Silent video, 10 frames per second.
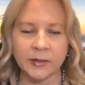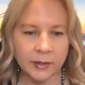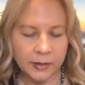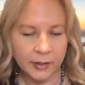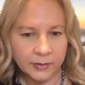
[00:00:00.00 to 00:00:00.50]

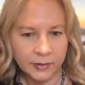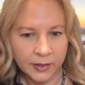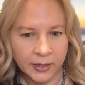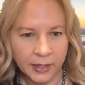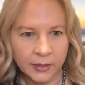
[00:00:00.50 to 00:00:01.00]
Excellent,
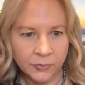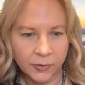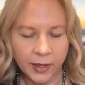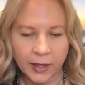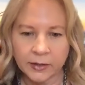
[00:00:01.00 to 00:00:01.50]
excellent. Thank you
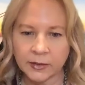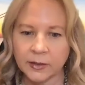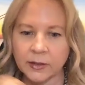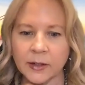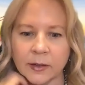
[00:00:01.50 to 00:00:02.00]
for that
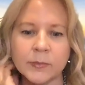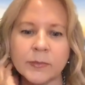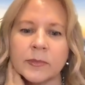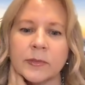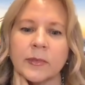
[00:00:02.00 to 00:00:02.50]
um,
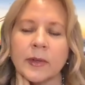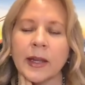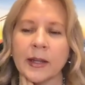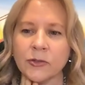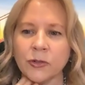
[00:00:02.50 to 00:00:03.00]

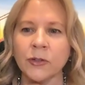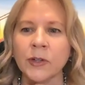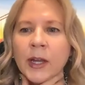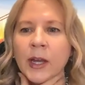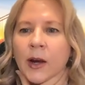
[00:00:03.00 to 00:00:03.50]
answer.